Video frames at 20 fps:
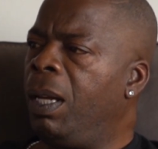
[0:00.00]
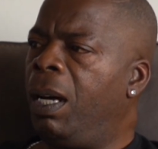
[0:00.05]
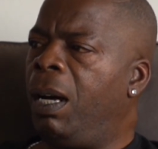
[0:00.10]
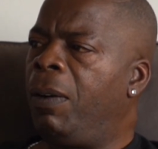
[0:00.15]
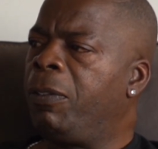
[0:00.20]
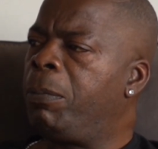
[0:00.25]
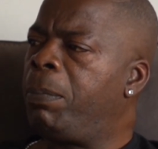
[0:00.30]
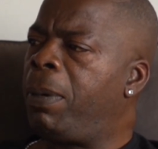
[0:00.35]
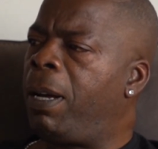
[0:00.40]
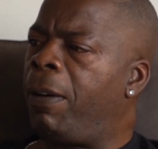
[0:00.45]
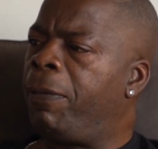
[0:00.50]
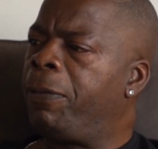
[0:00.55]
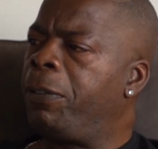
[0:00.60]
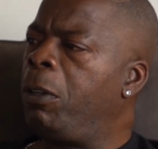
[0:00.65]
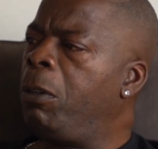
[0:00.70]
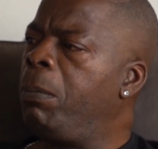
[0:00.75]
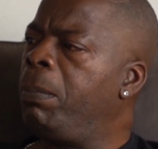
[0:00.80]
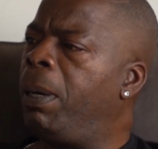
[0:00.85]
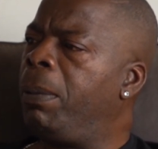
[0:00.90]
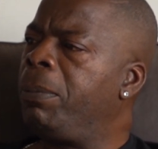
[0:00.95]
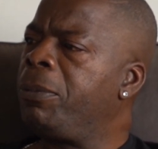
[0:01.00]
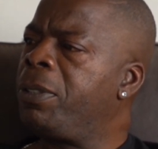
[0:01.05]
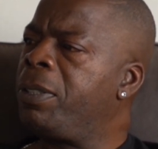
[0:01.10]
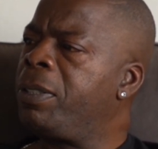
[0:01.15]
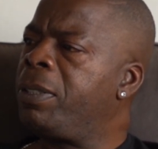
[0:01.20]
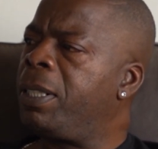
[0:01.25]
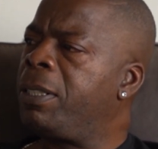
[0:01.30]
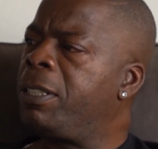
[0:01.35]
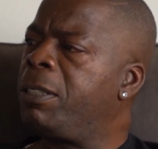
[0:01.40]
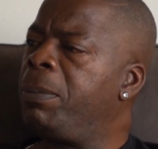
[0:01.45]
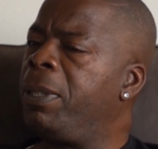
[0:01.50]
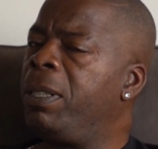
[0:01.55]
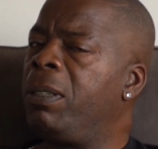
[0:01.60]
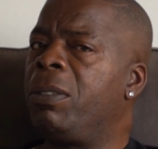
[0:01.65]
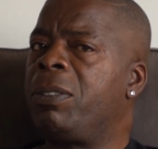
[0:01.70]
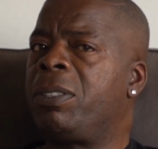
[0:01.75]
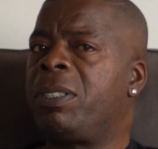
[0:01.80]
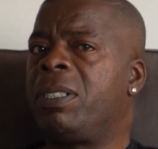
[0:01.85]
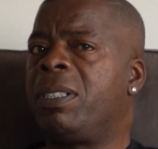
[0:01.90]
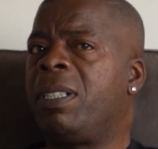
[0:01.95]
After about a few months, he said to me,
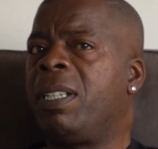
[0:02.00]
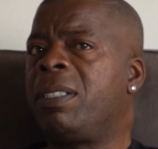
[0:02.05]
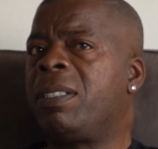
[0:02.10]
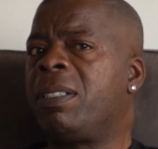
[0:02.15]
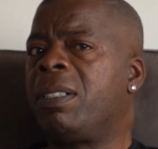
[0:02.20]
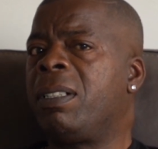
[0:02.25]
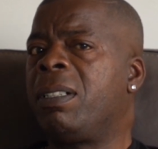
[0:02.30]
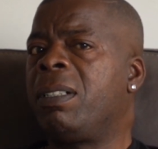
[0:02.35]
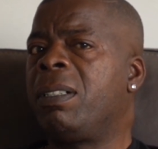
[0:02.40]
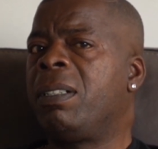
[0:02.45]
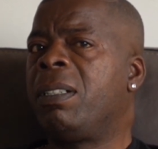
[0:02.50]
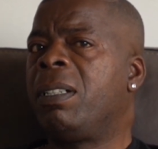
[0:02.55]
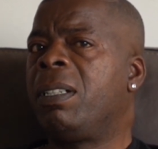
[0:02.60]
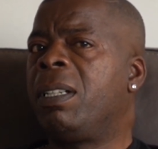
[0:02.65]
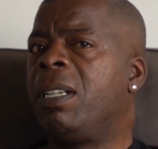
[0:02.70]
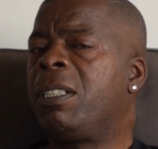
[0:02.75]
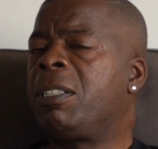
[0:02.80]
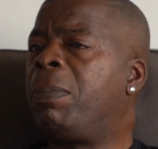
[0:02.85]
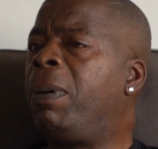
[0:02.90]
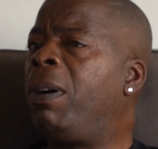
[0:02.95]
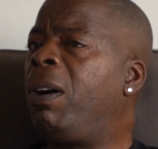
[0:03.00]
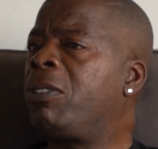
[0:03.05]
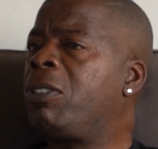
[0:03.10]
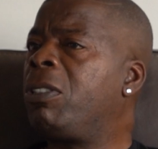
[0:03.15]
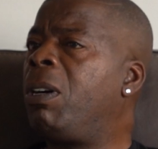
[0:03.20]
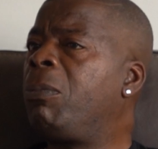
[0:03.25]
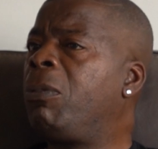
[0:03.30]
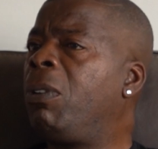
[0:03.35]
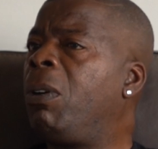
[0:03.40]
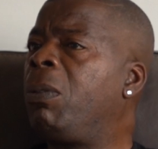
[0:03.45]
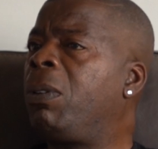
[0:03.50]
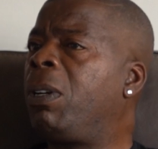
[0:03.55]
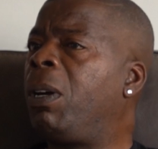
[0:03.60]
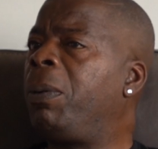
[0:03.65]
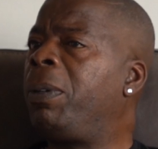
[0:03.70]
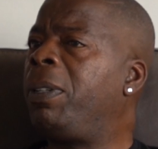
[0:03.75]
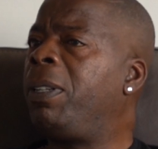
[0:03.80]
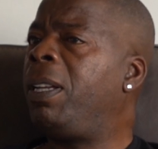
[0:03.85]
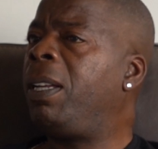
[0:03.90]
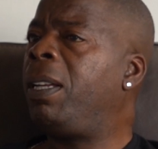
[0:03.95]
"Look, there's a part-time role
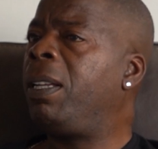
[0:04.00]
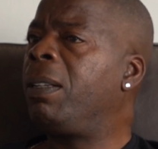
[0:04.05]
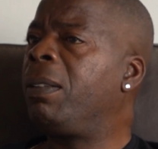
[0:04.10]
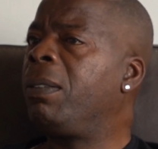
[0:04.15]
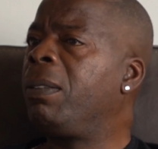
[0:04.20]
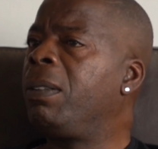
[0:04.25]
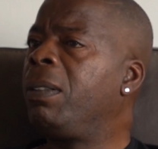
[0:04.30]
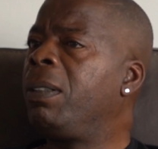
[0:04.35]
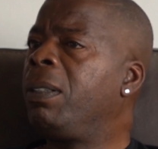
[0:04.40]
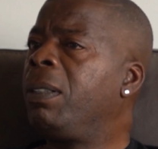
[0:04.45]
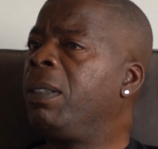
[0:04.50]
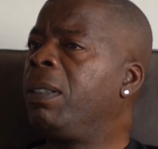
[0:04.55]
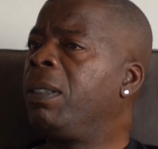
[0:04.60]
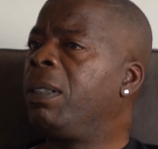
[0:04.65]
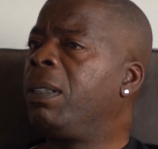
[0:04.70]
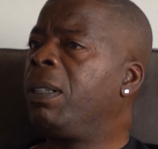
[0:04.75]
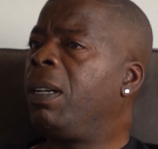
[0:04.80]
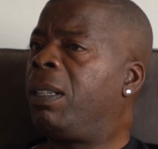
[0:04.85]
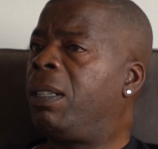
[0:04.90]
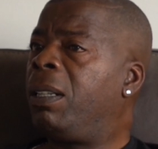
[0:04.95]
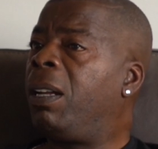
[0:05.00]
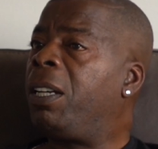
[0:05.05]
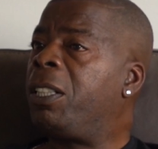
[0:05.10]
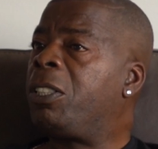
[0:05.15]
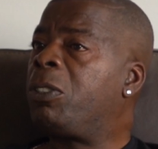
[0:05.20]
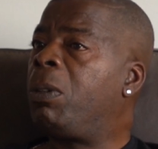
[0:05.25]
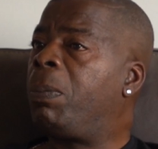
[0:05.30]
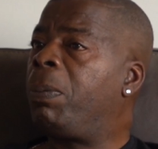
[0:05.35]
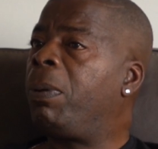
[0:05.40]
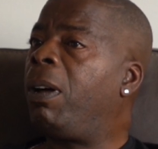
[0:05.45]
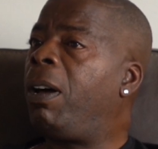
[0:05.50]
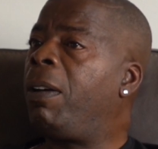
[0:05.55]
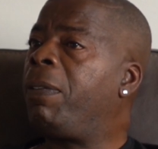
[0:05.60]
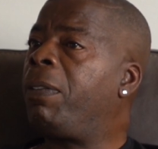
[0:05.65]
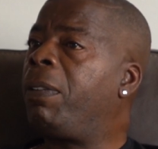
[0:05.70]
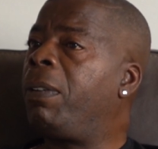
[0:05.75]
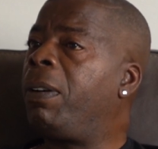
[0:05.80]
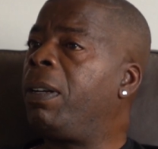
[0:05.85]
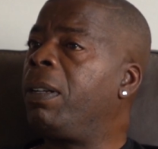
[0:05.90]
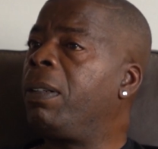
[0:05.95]
going here. I'd like you to apply
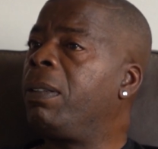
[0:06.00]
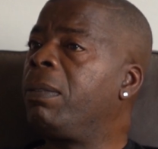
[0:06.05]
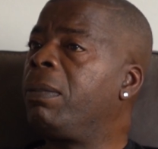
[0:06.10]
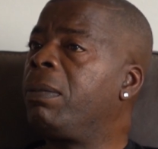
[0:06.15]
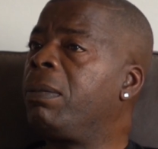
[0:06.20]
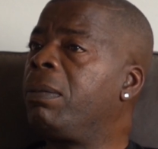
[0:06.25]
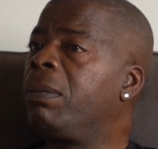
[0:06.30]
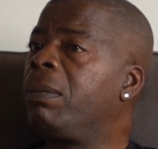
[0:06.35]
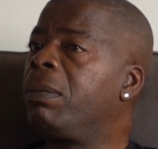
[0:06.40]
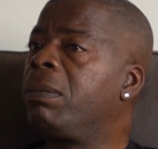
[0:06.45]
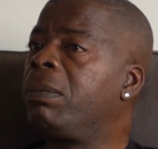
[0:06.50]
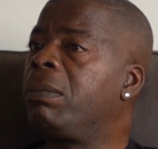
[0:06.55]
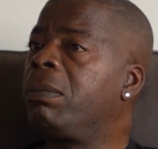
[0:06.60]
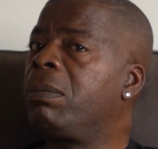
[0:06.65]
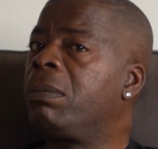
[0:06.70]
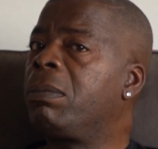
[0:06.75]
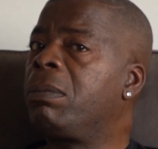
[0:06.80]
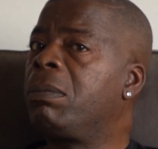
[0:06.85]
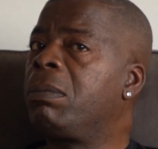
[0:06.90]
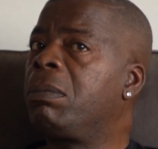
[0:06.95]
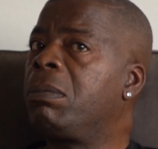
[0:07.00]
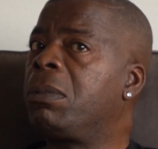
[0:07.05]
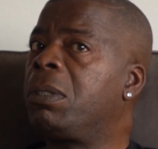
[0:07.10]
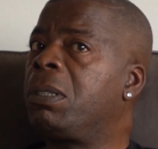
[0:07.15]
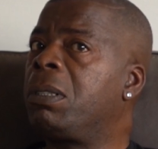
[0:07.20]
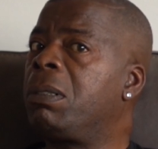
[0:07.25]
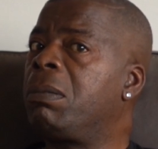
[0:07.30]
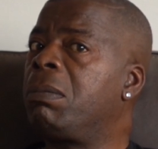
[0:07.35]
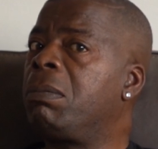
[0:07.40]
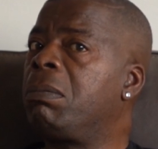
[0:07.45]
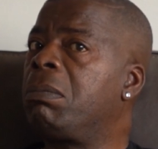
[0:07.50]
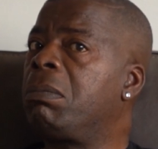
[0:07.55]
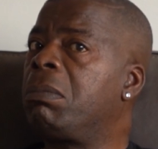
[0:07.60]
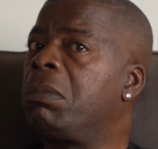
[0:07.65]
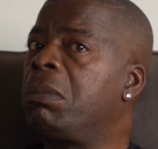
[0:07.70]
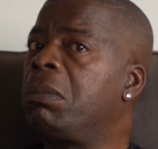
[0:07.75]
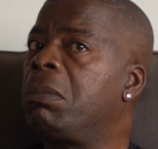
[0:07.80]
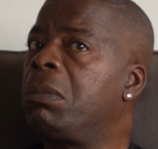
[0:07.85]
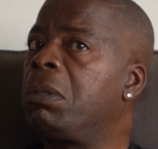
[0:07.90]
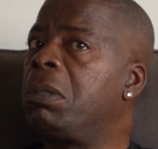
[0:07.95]
for it." I was
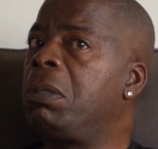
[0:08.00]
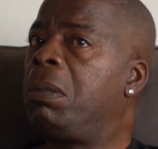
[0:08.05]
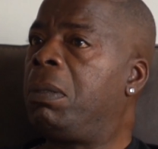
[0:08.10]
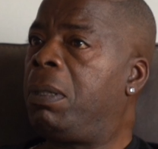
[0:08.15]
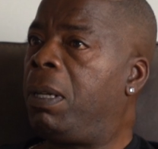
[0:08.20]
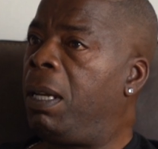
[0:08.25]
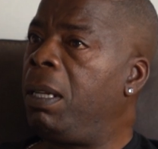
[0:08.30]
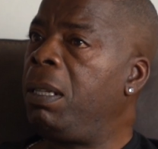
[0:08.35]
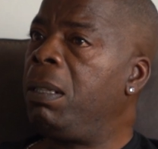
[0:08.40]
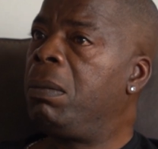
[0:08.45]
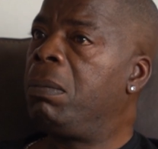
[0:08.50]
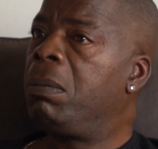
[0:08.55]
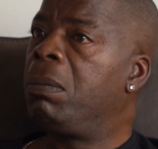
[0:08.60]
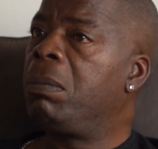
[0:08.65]
like, okay.